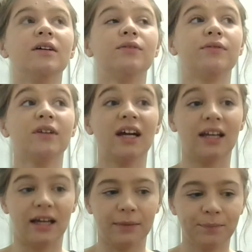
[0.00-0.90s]

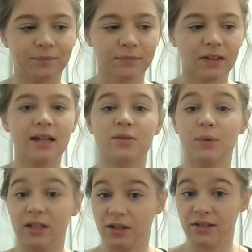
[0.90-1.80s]
Friday is
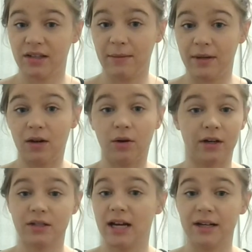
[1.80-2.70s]
when your assignment or
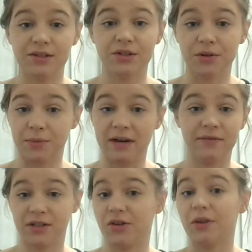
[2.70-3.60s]
your test or
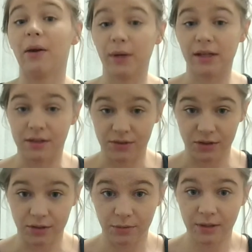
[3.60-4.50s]
whatever is due that week is
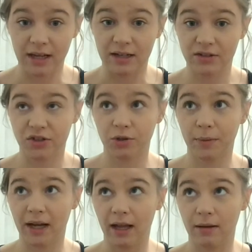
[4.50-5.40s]
due, and it's due
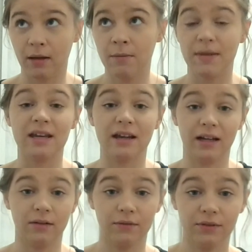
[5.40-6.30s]
by
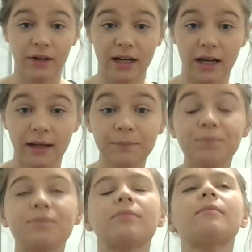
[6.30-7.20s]
midnight on Friday.
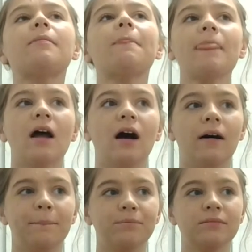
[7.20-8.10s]

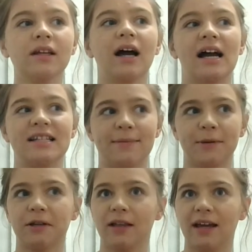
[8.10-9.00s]
Um, I
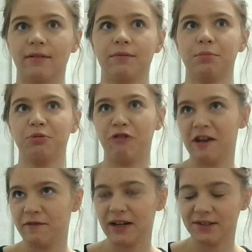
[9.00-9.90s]
typically have
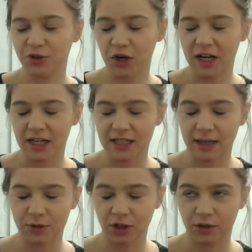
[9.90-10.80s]
pretty fast grading
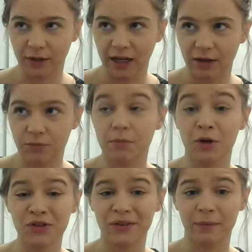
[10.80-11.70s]
time turnaround
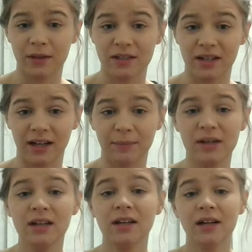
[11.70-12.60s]
most of the time.
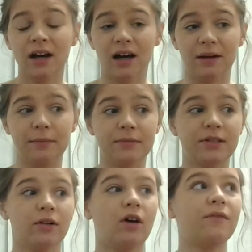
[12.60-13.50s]
Um,
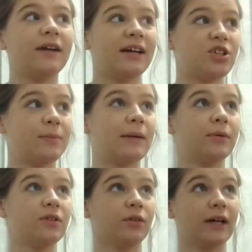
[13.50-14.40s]
so hopefully I should be
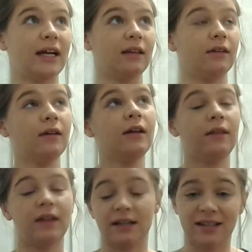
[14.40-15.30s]
able to grade
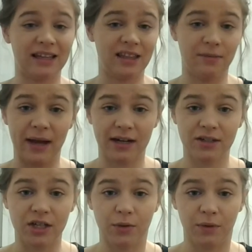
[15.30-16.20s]
things and get them back
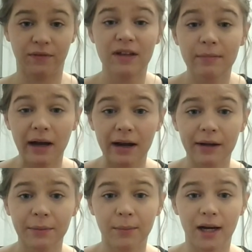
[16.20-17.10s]
to you with
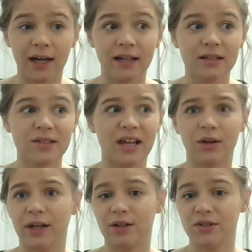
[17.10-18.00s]
feedback by
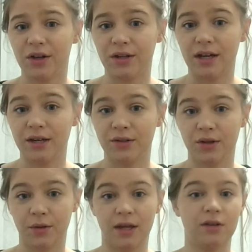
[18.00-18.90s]
Saturday or Sunday
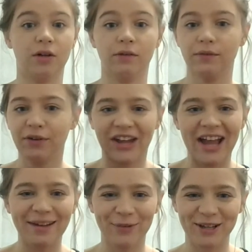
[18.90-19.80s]
so that you don't
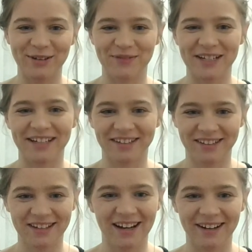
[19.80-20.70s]
forget what you've
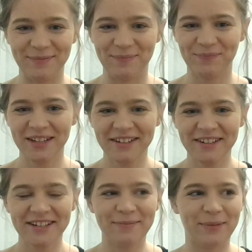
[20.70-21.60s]
done um,
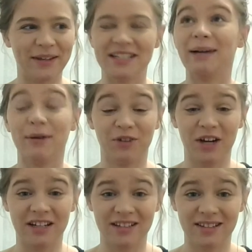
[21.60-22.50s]
by the time I've
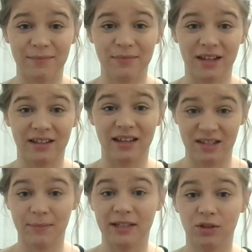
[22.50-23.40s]
graded something.
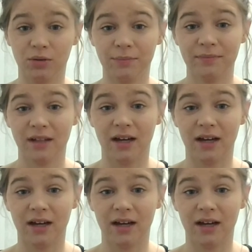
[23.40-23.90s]
That's my goal.